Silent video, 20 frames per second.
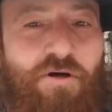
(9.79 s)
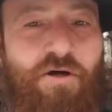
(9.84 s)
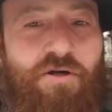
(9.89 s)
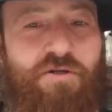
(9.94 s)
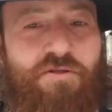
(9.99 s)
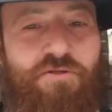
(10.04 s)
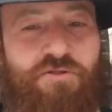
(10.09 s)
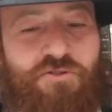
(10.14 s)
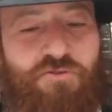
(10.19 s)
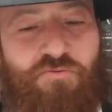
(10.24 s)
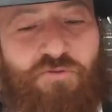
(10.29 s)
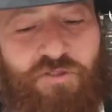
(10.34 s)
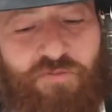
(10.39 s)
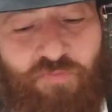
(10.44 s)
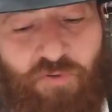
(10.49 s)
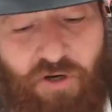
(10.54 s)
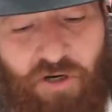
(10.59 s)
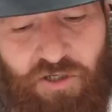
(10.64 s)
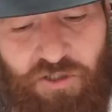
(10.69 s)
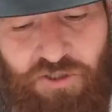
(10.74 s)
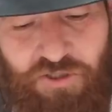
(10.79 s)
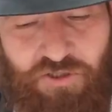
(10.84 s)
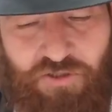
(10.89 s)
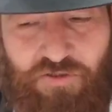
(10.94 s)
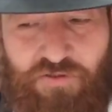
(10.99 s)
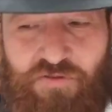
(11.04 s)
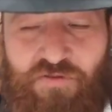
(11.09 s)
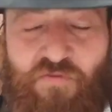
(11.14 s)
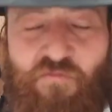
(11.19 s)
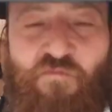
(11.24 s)
on in this week's Parshas.
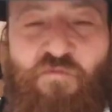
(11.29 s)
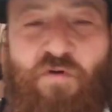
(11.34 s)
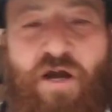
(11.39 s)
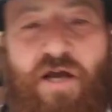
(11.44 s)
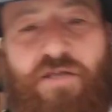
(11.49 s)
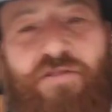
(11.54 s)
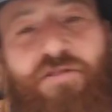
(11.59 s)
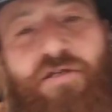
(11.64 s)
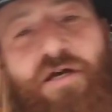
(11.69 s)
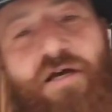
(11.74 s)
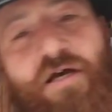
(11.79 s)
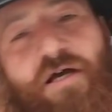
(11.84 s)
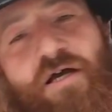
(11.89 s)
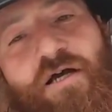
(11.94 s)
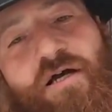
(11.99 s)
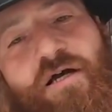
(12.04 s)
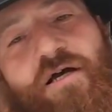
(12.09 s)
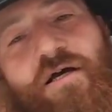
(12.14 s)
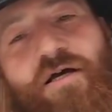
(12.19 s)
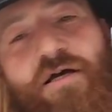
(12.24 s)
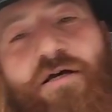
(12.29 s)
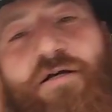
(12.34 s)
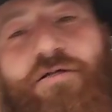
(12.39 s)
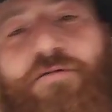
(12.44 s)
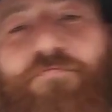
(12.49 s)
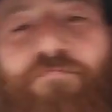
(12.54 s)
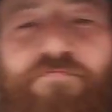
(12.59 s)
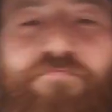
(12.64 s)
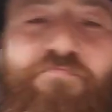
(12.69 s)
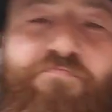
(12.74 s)
The fact that
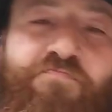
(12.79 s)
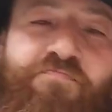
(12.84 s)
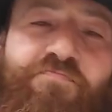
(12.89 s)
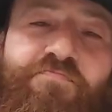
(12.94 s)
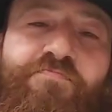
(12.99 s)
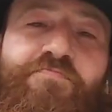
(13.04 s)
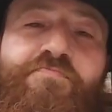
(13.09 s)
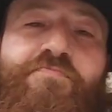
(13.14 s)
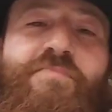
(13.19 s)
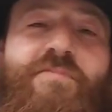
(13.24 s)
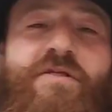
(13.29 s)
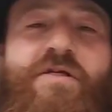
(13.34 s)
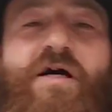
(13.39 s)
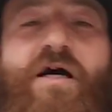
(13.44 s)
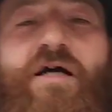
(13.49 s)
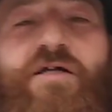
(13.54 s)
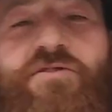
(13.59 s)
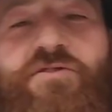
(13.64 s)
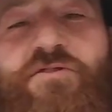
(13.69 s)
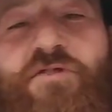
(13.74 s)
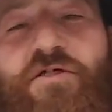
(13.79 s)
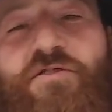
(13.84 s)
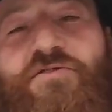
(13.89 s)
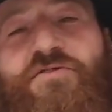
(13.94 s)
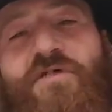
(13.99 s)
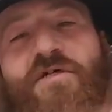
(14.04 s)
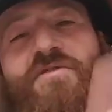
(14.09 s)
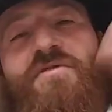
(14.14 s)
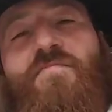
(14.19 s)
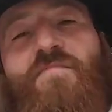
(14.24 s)
God said,
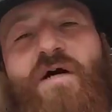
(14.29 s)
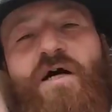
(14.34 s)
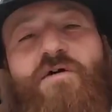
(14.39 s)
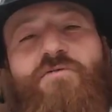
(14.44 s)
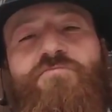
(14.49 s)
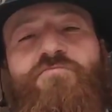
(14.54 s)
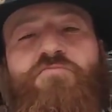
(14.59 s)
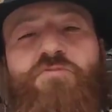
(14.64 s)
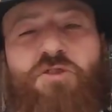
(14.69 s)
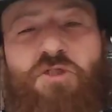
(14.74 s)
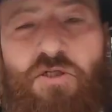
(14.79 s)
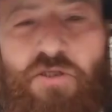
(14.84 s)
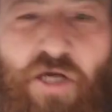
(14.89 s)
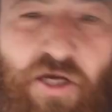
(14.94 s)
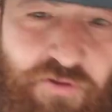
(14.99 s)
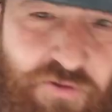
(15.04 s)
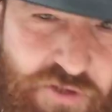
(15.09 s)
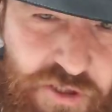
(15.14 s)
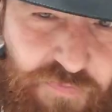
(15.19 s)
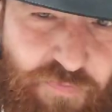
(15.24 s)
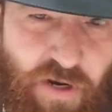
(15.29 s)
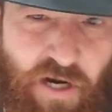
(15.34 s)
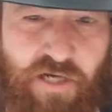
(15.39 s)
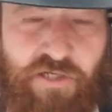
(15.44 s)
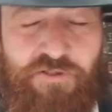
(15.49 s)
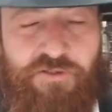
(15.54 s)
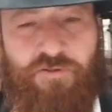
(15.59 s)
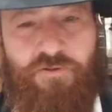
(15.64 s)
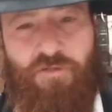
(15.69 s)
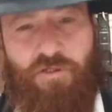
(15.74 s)
send them out. Send out your
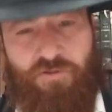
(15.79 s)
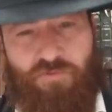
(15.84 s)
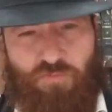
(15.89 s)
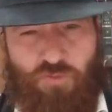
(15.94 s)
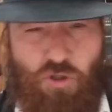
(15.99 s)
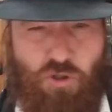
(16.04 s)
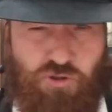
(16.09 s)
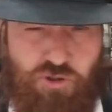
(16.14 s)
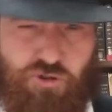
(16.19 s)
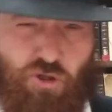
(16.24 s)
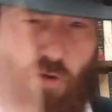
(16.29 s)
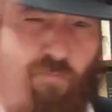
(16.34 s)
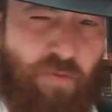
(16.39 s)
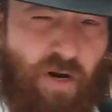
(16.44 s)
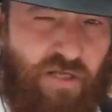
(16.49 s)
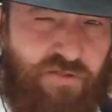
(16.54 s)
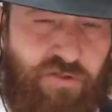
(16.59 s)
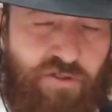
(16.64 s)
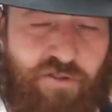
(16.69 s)
spies. Let them go scope out the